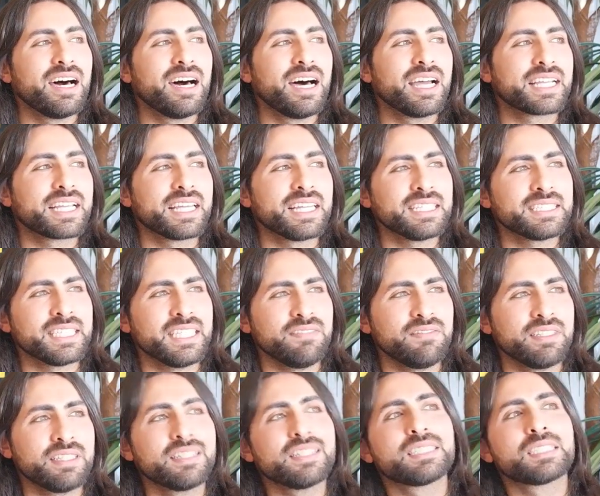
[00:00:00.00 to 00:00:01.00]
I cannot
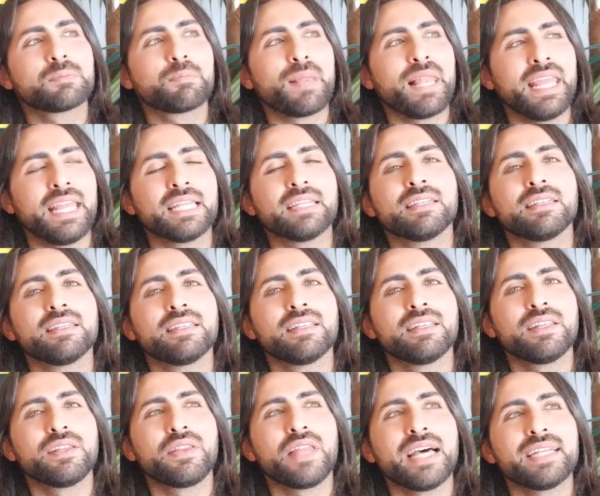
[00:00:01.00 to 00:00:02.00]
even explain.
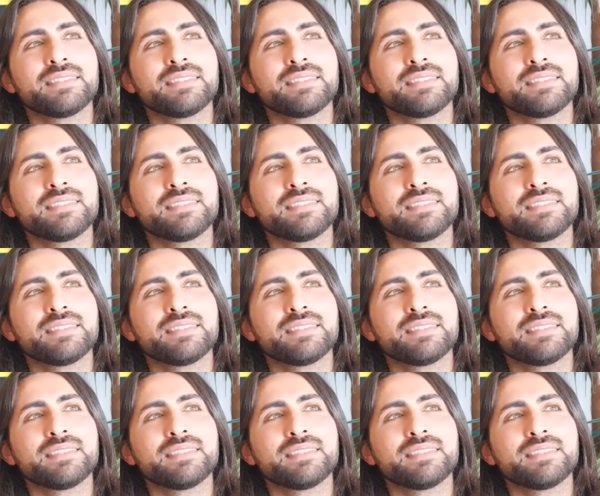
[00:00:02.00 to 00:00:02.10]
That,